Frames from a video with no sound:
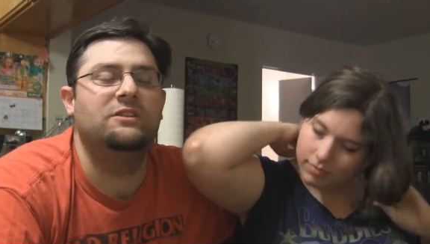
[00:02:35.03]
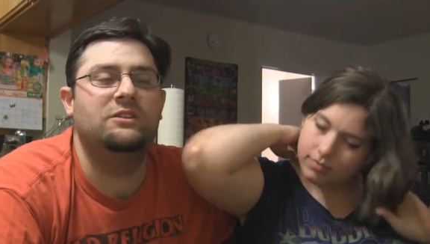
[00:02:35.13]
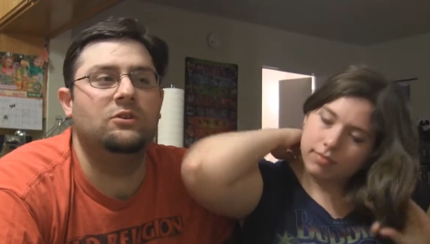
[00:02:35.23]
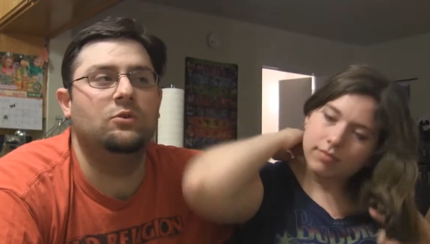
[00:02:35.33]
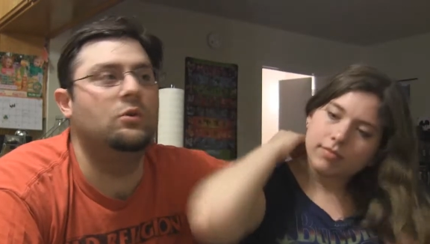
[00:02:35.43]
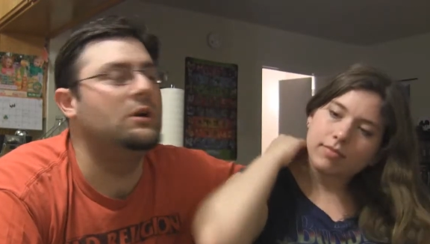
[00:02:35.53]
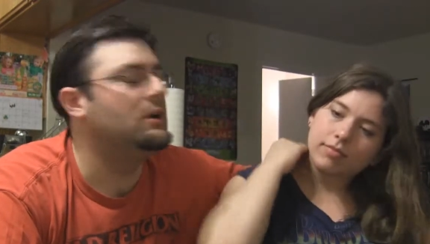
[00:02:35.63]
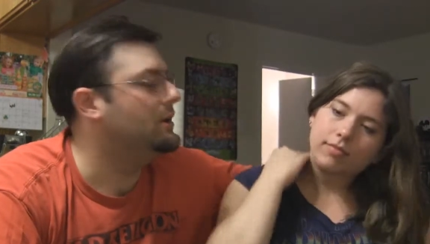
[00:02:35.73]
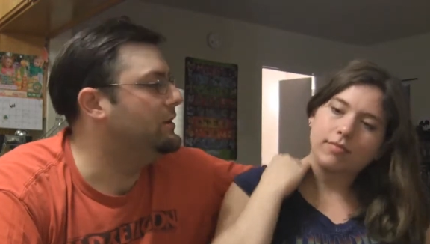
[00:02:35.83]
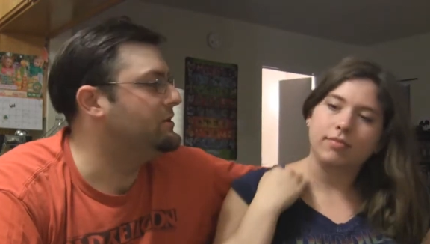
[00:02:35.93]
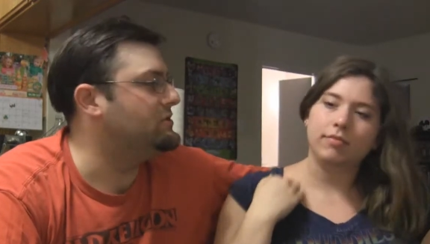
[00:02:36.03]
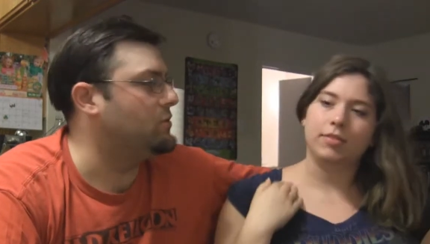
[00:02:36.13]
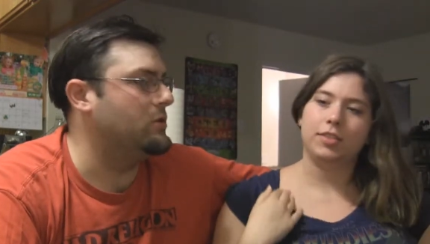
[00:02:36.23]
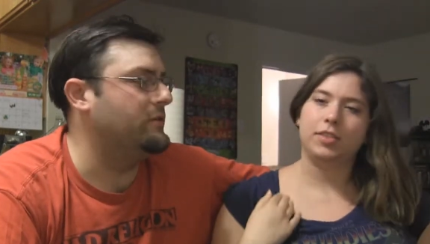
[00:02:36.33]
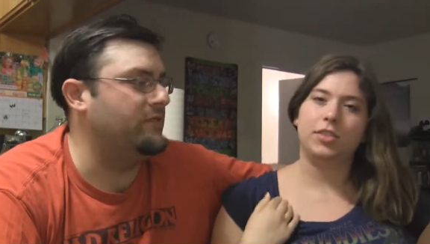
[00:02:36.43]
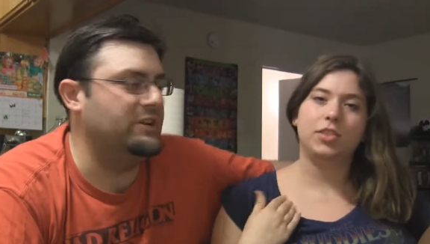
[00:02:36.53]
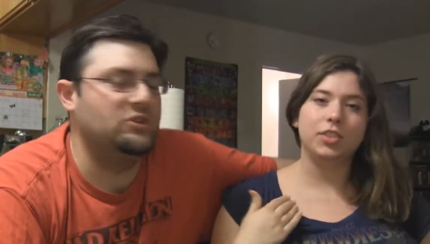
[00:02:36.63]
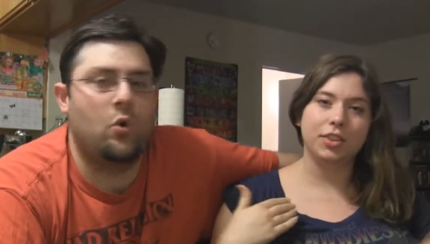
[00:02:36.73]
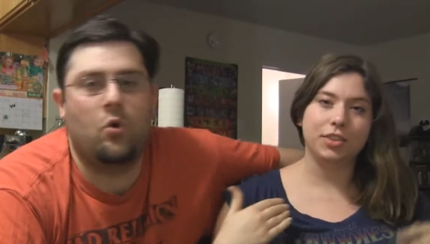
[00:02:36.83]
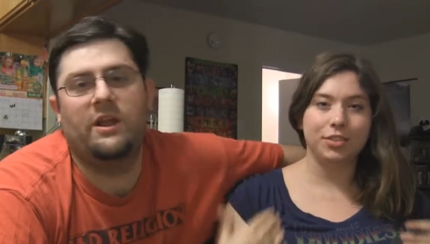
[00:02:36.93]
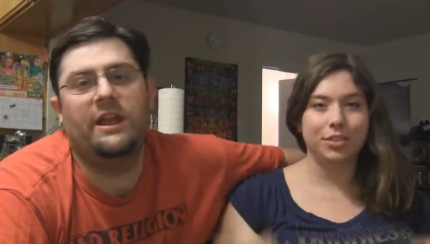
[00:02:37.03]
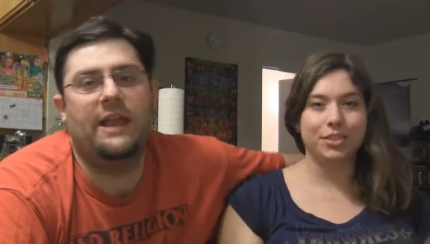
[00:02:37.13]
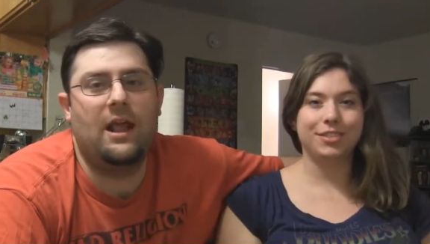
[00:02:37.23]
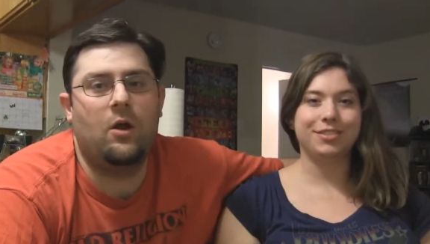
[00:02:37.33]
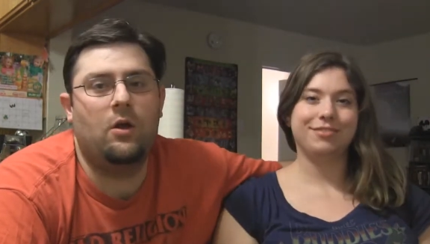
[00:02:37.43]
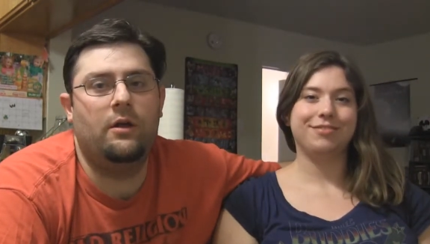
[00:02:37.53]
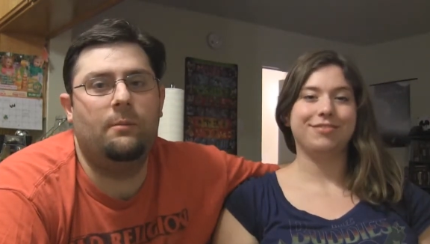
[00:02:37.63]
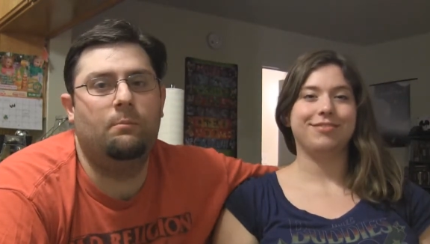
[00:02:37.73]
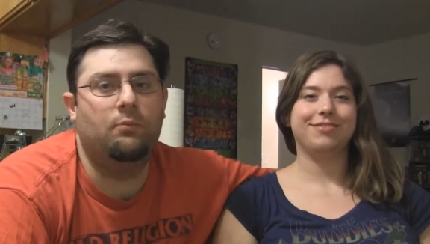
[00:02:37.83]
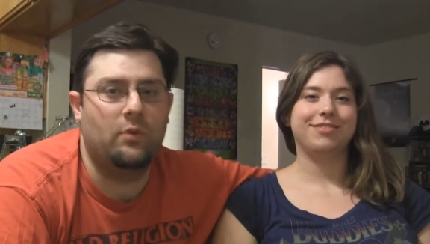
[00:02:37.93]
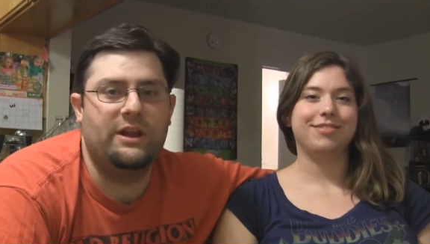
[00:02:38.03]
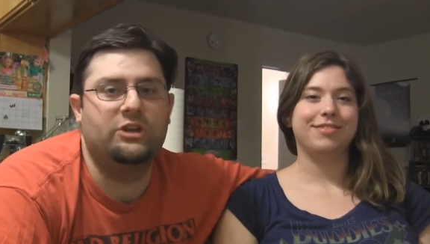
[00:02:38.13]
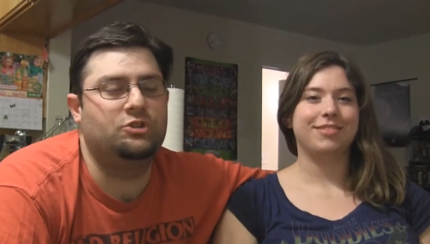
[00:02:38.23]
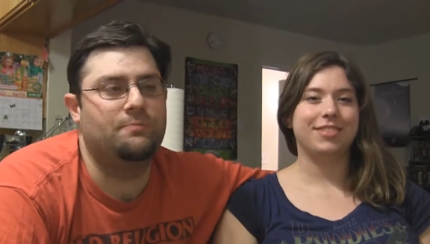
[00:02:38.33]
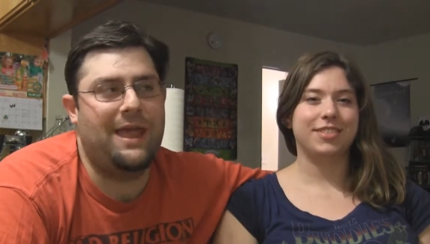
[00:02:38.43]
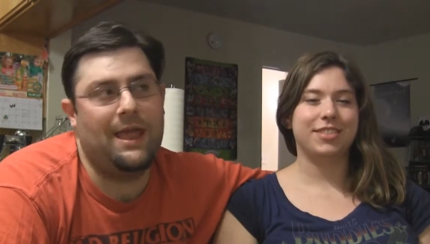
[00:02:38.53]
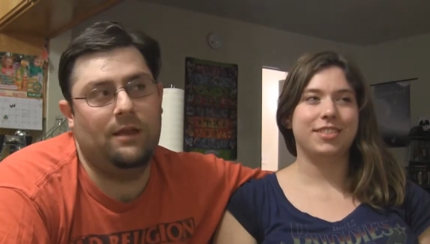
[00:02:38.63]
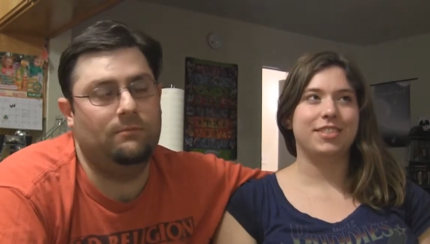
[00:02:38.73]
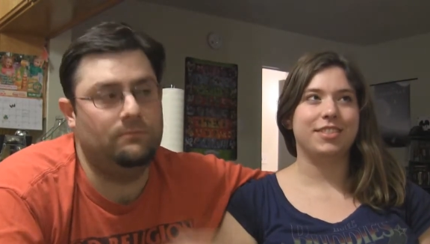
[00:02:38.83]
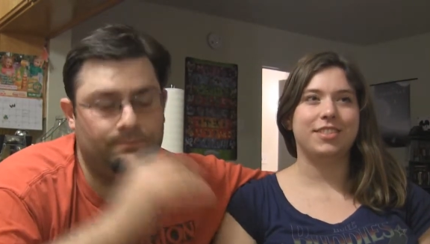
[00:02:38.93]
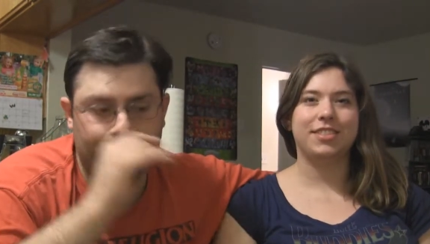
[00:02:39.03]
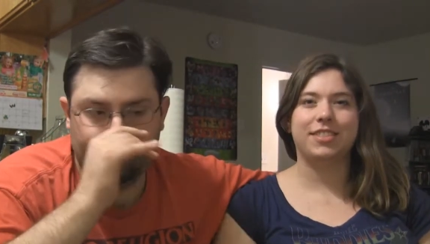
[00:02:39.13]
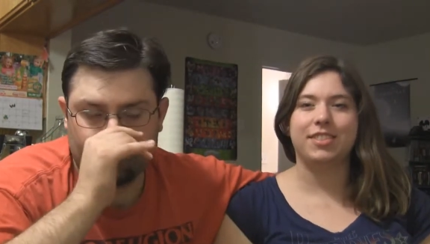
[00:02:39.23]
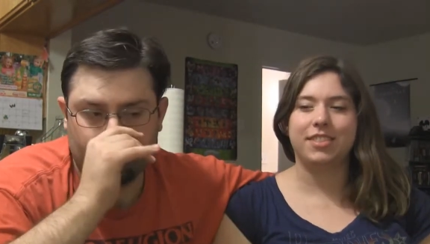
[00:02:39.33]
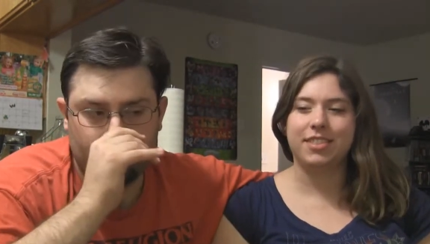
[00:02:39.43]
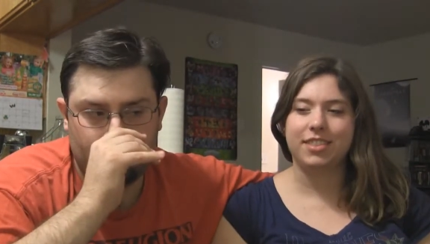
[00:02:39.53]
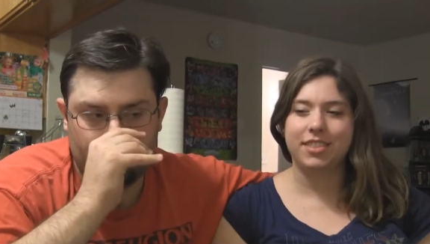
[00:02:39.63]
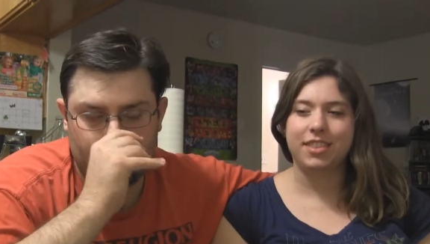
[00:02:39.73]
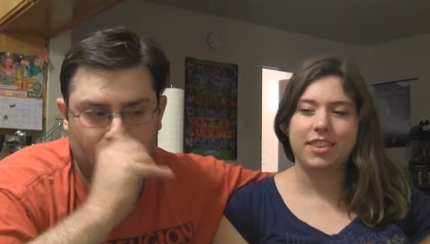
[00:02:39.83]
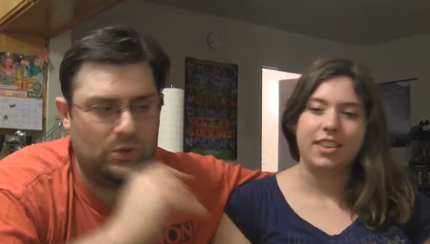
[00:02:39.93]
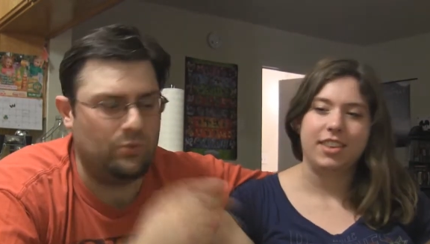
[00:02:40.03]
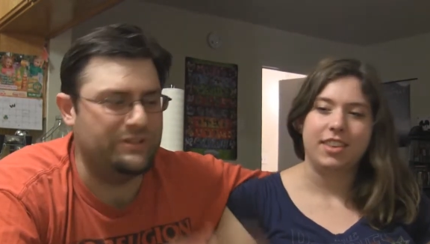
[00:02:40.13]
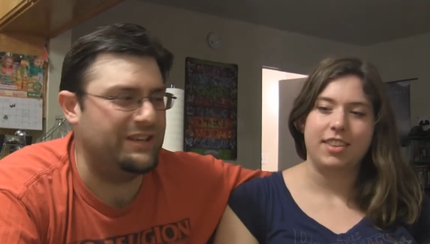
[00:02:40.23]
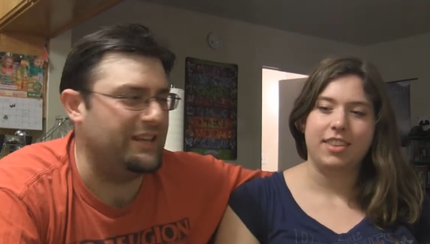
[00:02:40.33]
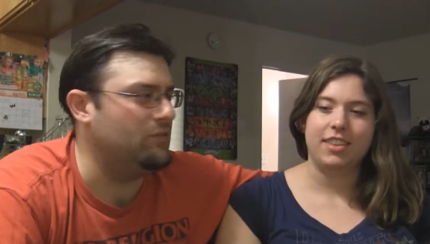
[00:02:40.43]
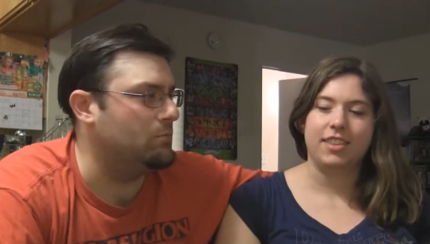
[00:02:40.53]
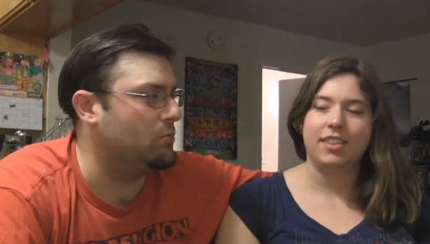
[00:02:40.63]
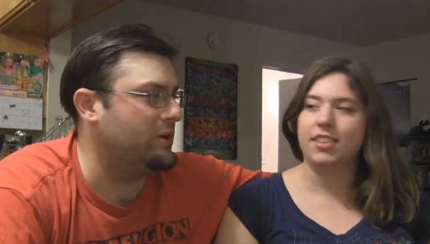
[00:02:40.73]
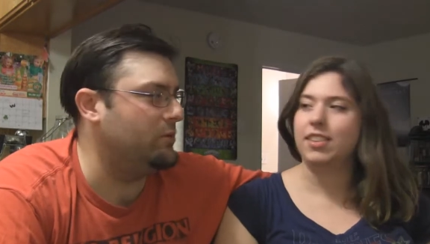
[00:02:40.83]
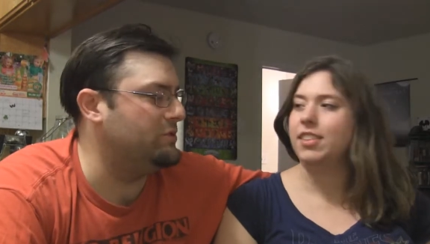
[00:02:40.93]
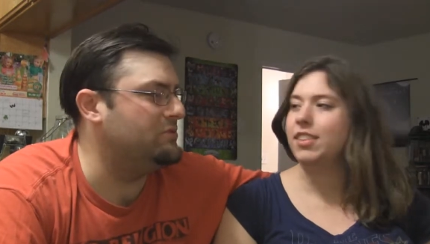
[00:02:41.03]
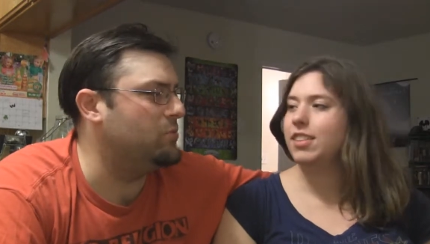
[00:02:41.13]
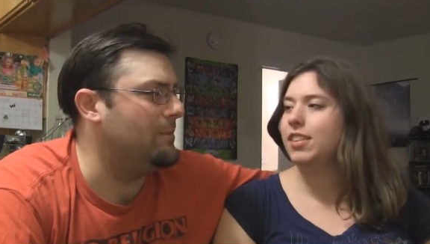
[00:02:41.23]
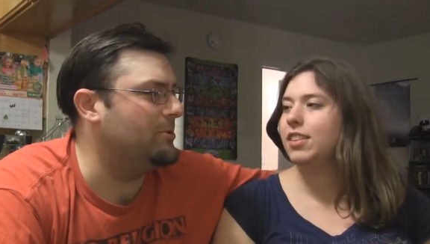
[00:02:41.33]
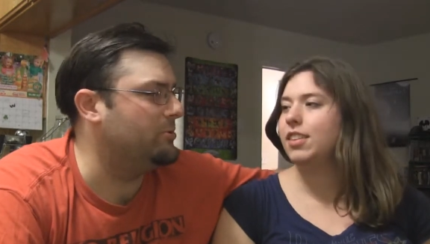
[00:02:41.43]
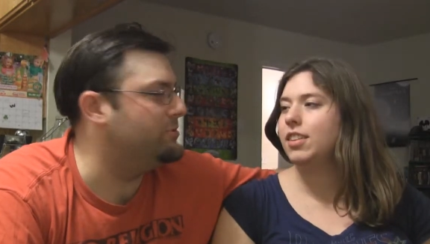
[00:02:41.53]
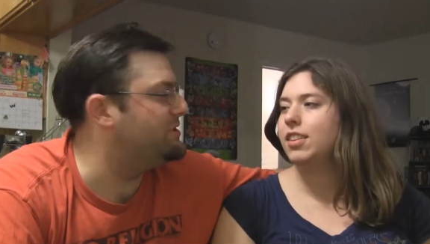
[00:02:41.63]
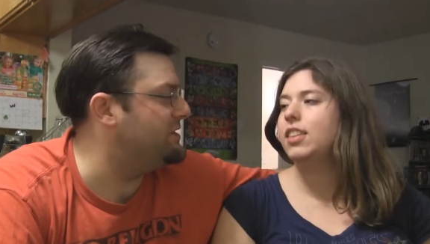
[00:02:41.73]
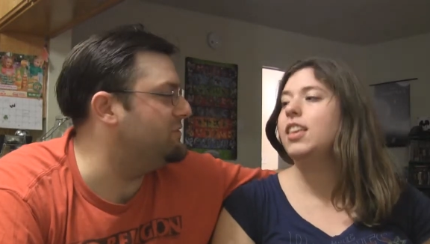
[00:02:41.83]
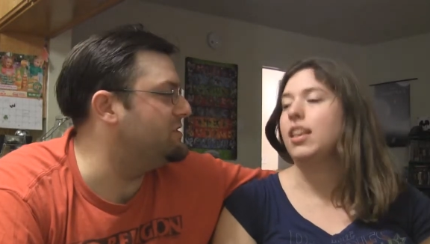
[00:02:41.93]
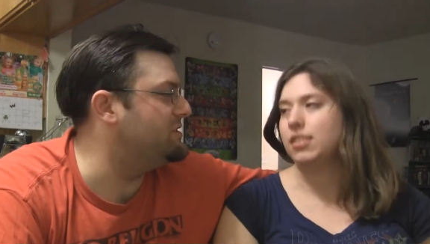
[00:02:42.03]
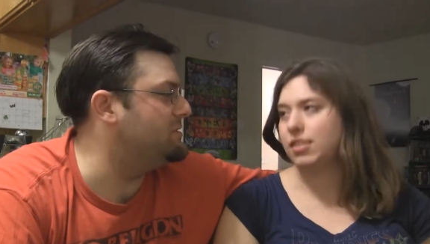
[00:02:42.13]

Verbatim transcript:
Speaker 1: to do, sort of Victorian era British man. Was it even British? Was Robert Louis Stevenson